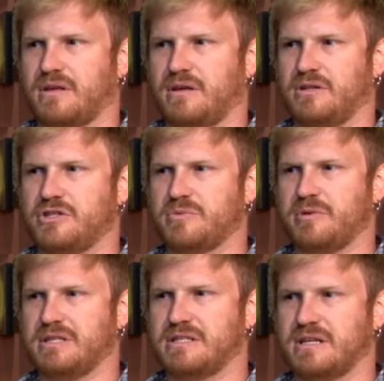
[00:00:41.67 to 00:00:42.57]
it just
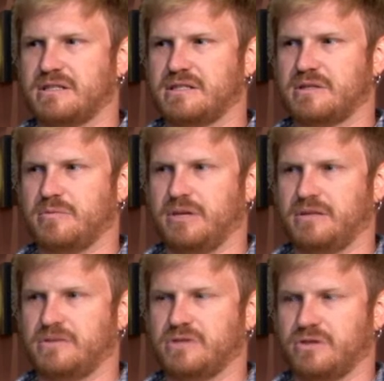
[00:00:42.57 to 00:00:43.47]
made sense to
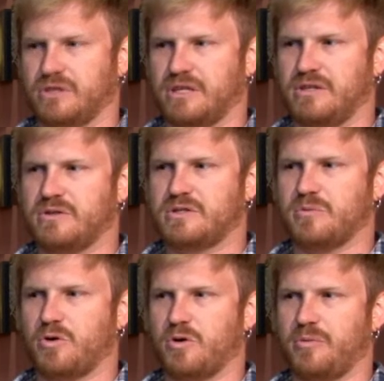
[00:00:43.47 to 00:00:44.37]
me to look into it
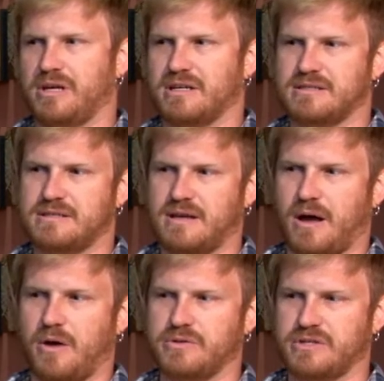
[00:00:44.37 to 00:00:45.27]
some more, because
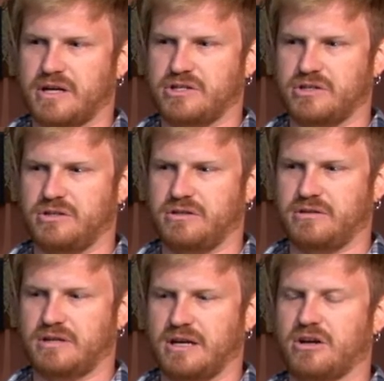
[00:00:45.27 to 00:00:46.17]
I was actually
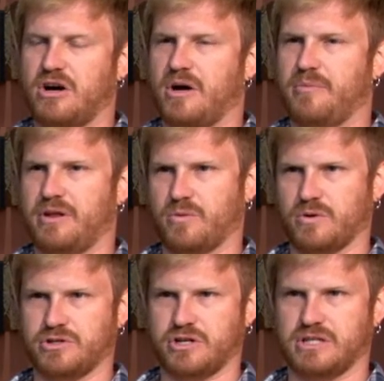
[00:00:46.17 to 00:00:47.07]
kind of caught by the
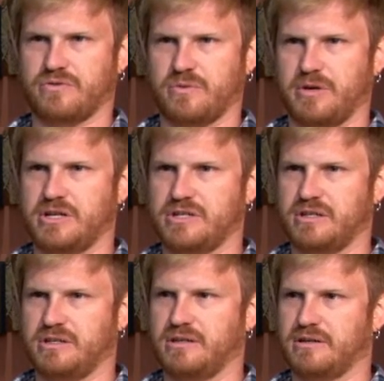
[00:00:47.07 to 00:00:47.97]
word
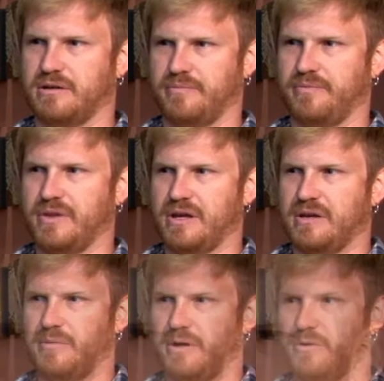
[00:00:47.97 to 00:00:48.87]
transformation. My